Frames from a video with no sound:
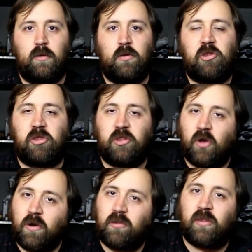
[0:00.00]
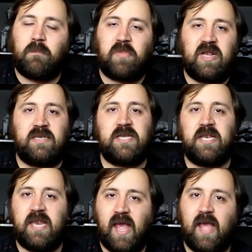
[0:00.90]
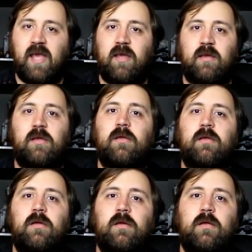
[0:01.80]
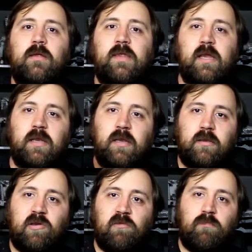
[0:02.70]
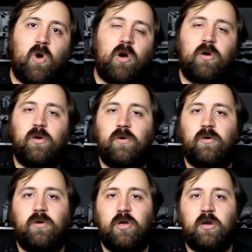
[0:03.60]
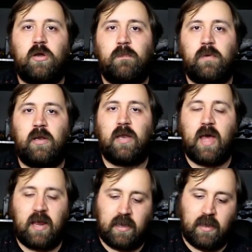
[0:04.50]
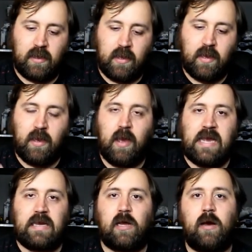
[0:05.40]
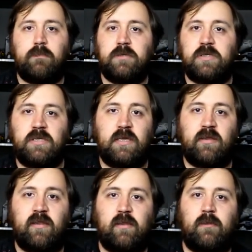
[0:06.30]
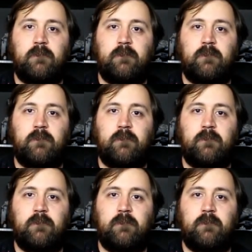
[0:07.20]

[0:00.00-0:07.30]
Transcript: Start something today that tomorrow you could be like, I accomplished this.